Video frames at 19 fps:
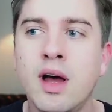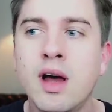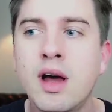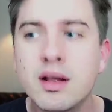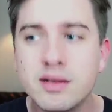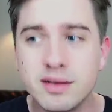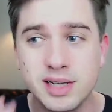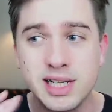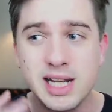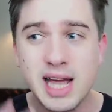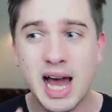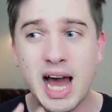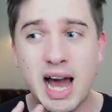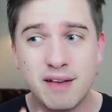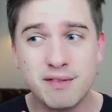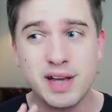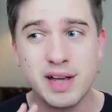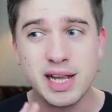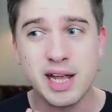Ni
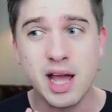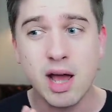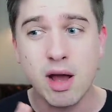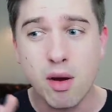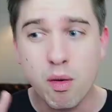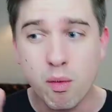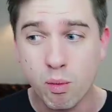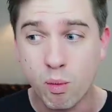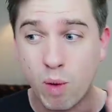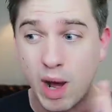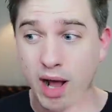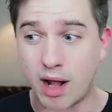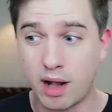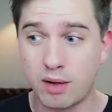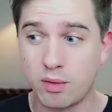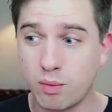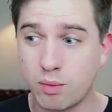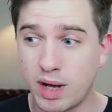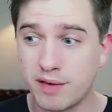having,
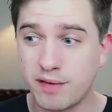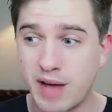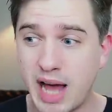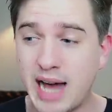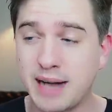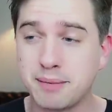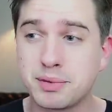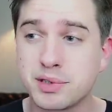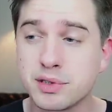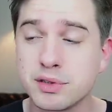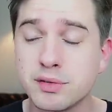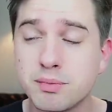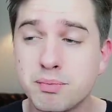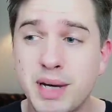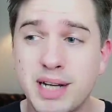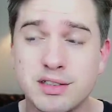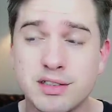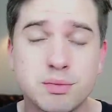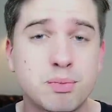well, one of the absolute
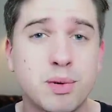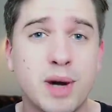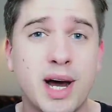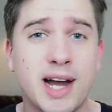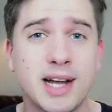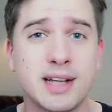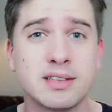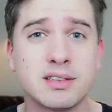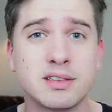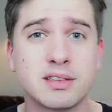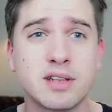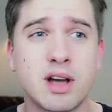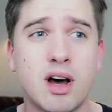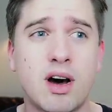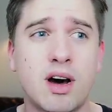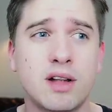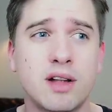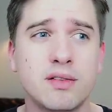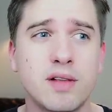best Brians
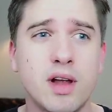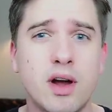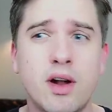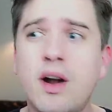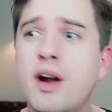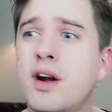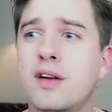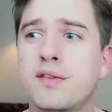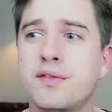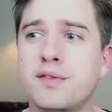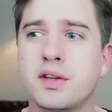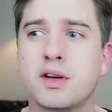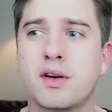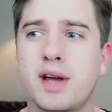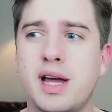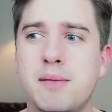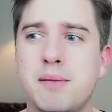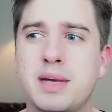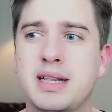on Earth, you
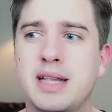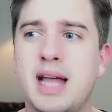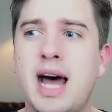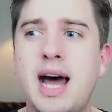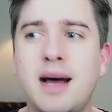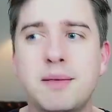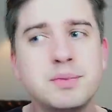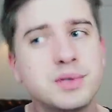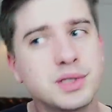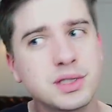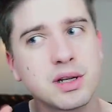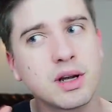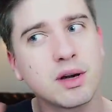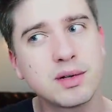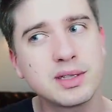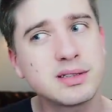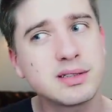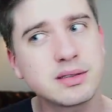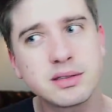know, him and Naps, you
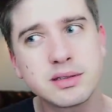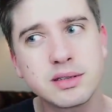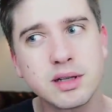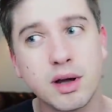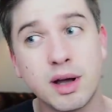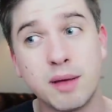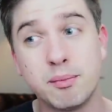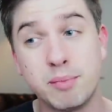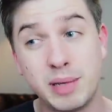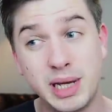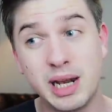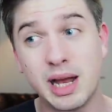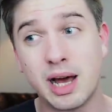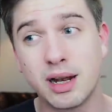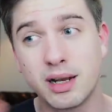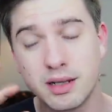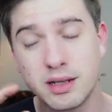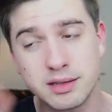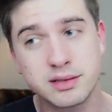know, it's
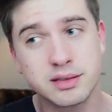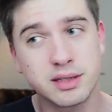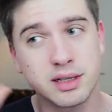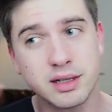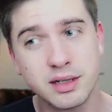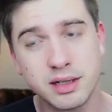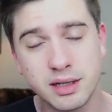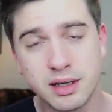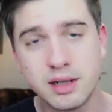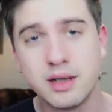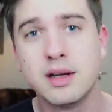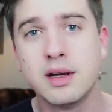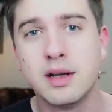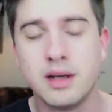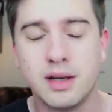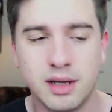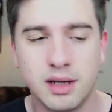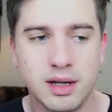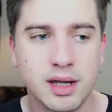Bilal,
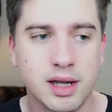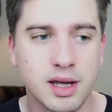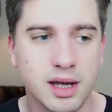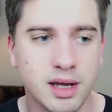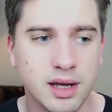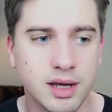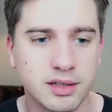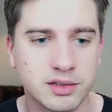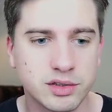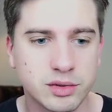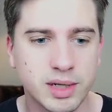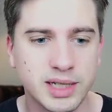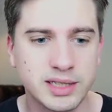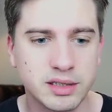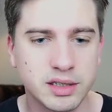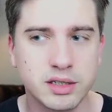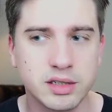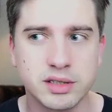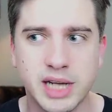it's
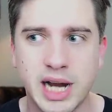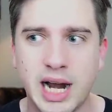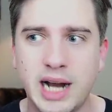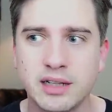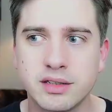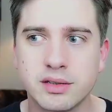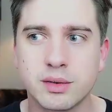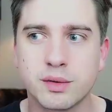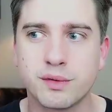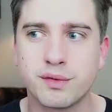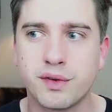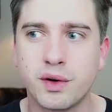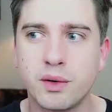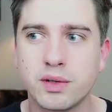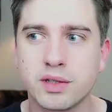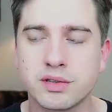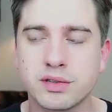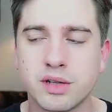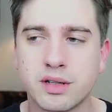quite a good character to
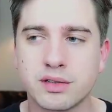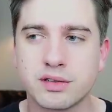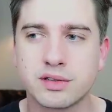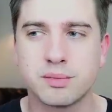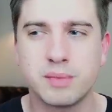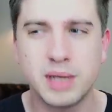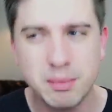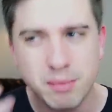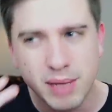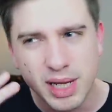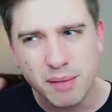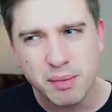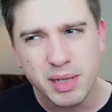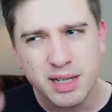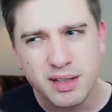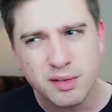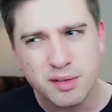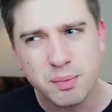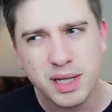focus on. So
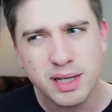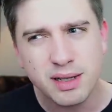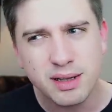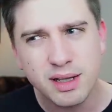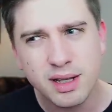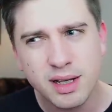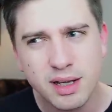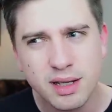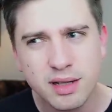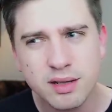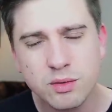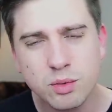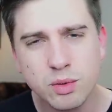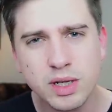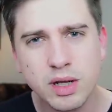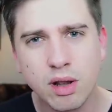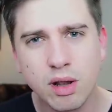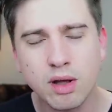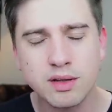maybe he's been
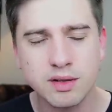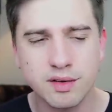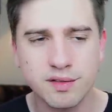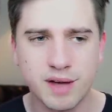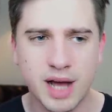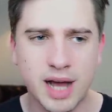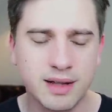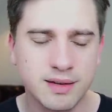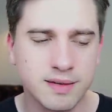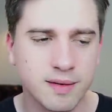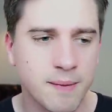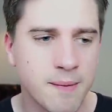doing a lot of that.